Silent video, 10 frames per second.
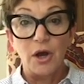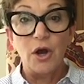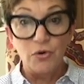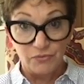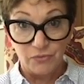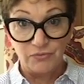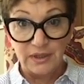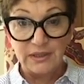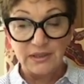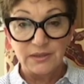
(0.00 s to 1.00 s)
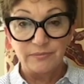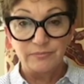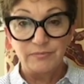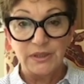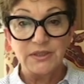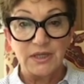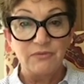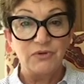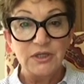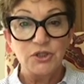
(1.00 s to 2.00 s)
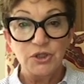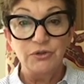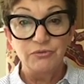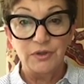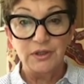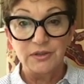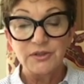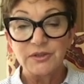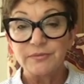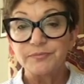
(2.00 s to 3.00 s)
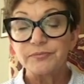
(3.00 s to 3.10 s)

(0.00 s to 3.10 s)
overfeed because they feed too fast,